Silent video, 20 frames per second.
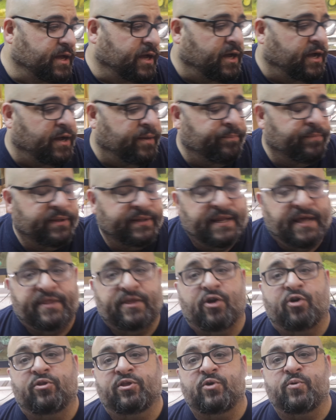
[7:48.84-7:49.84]
now
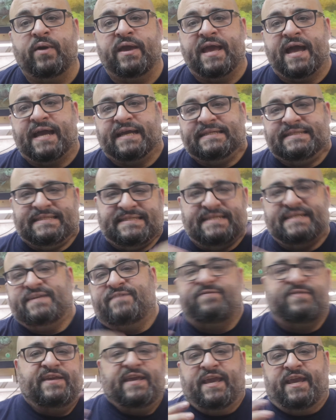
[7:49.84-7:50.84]
the only way I
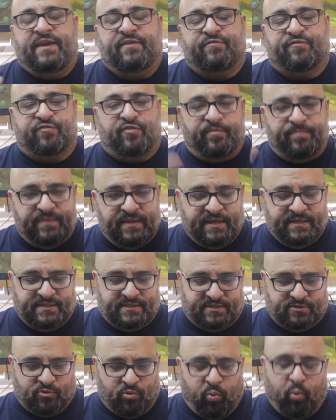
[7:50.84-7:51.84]
deviate from
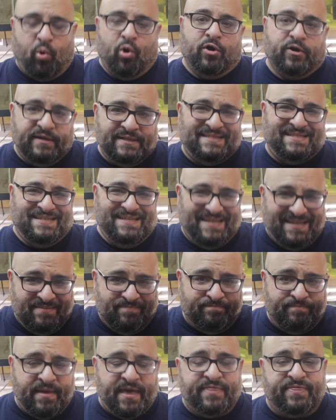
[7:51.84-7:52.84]
this
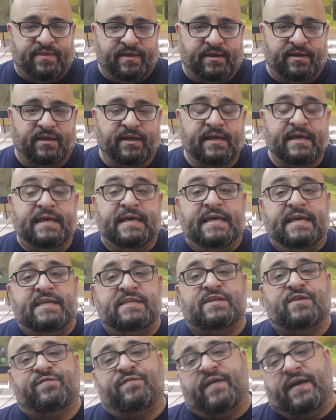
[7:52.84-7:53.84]
quarantine method
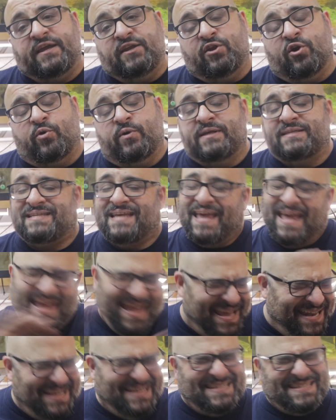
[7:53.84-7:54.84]
is if I notice
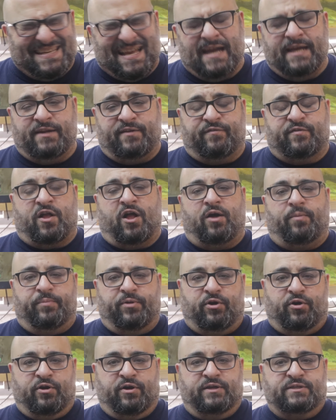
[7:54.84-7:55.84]
any sign of
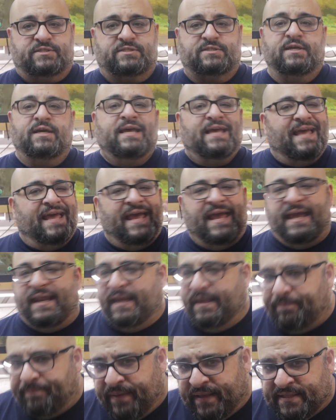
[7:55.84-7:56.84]
Columnaris,
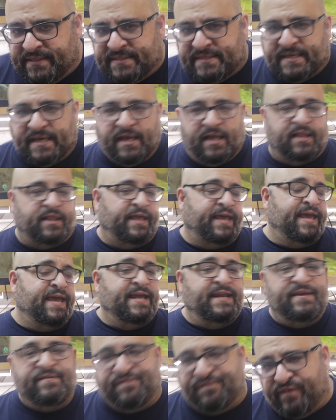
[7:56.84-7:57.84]
any pintail,
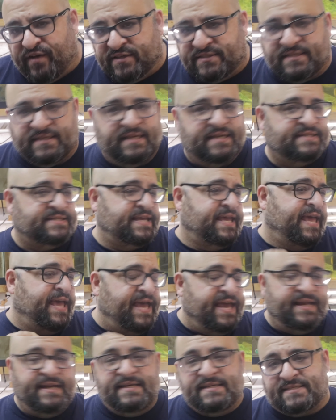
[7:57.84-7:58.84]
any fuzziness,
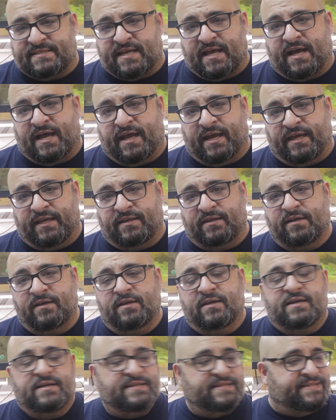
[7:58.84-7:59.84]
any sign,
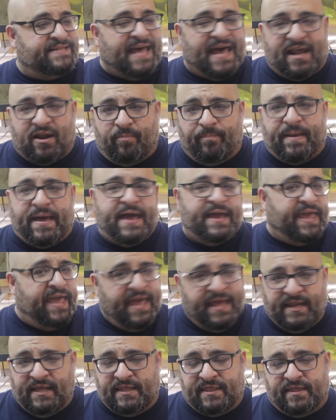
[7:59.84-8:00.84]
saddleback,
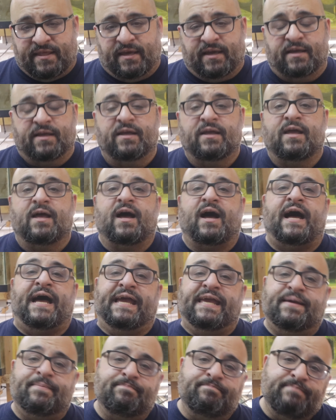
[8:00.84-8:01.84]
anything.
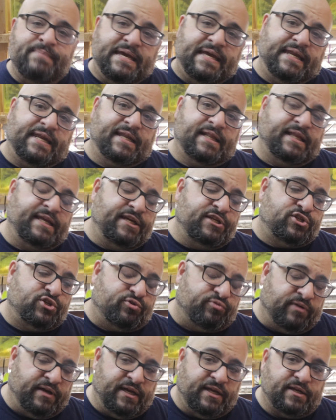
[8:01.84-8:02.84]
I immediately
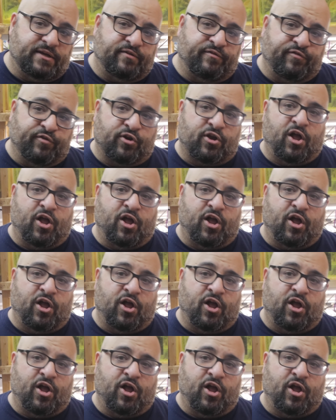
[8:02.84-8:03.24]
treat for